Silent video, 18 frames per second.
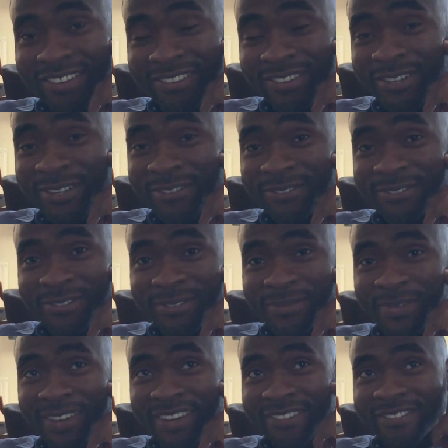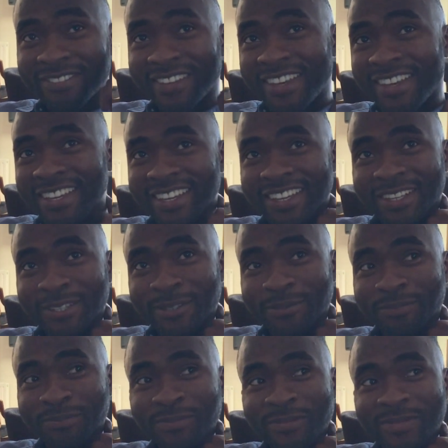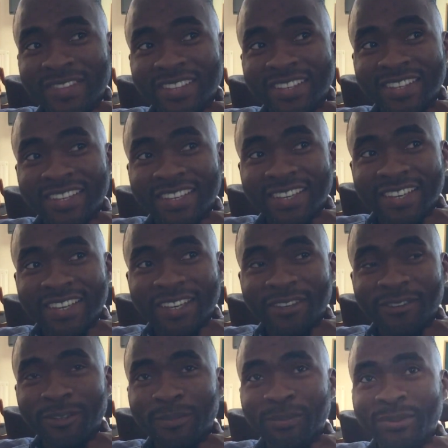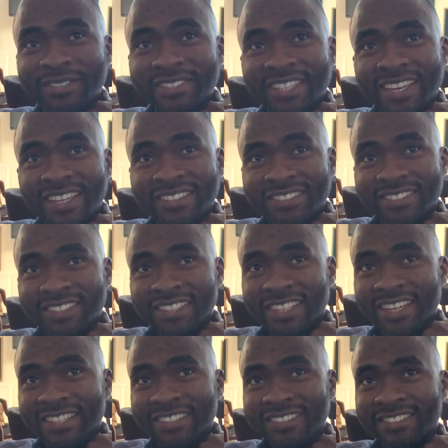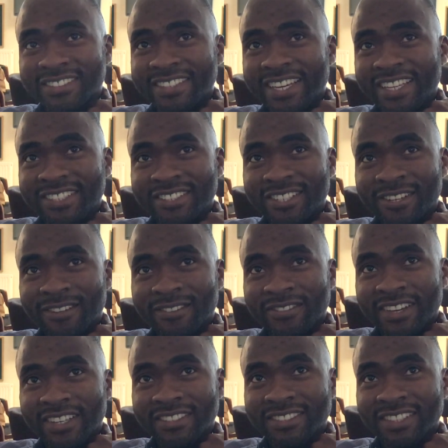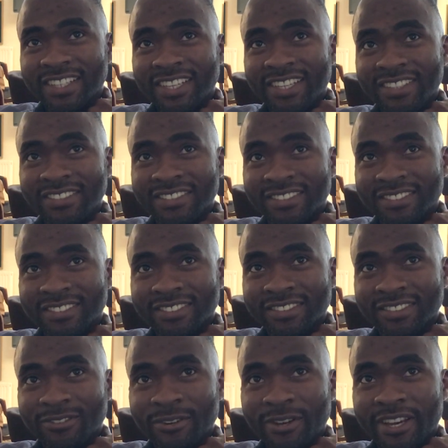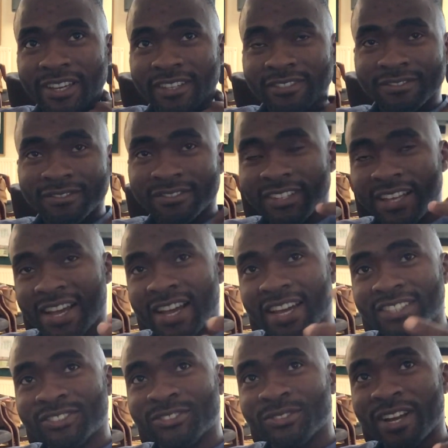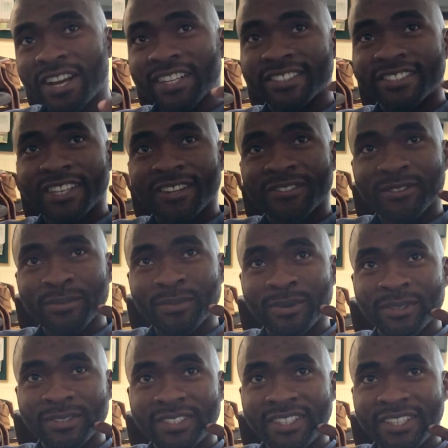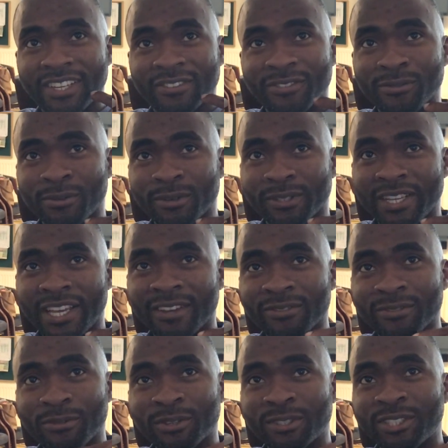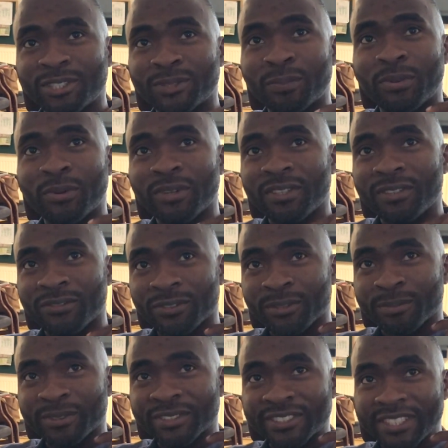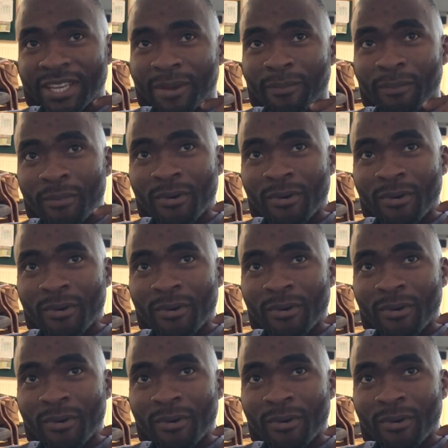Well, for me, I think it represents like the center of excellence, where that attracts everybody. Everyone is pulling from the same